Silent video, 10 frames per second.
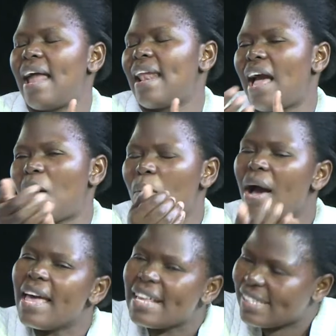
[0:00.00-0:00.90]
at least
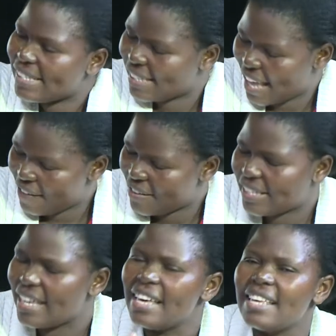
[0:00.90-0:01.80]
have basic
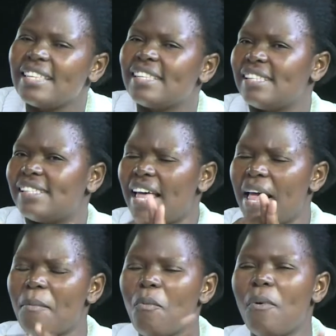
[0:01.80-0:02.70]
sign language
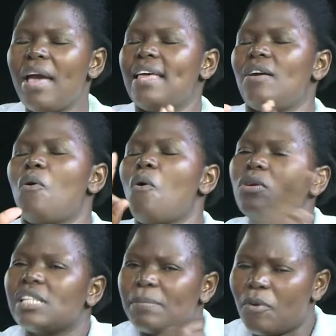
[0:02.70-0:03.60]
skill to be able to
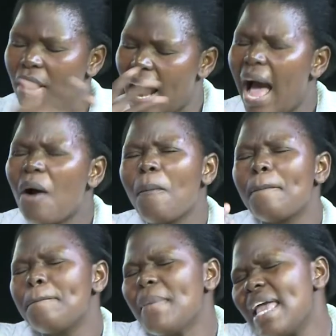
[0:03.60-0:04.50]
directly communicate
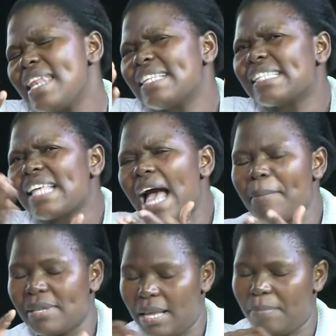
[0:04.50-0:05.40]
with their
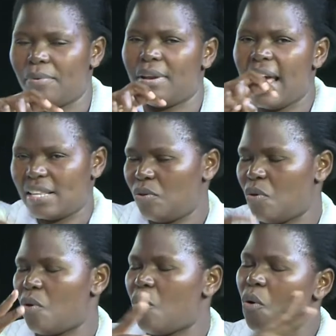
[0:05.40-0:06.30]
deaf clients.
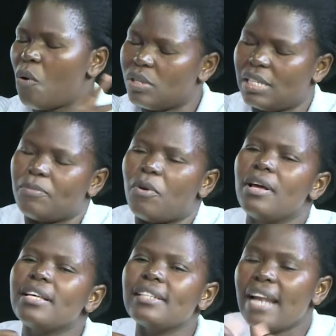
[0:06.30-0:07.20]

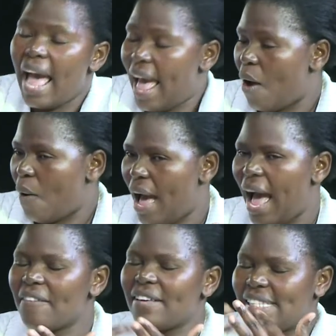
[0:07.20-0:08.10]
So you can
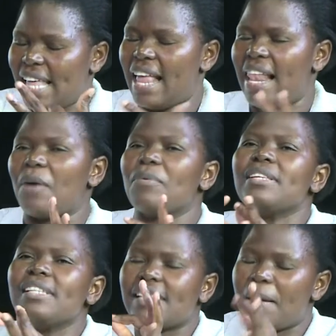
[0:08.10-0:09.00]
also go to, like, for
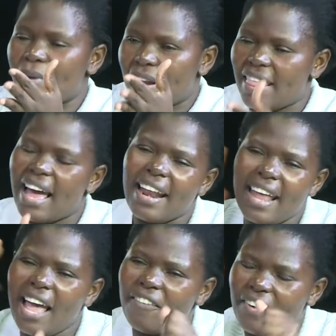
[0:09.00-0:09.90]
instance, the National
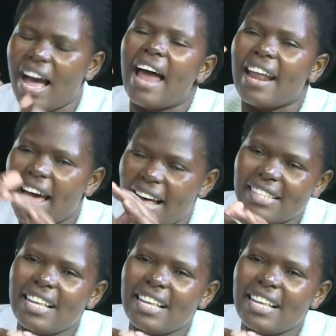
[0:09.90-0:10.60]
Hospital, right?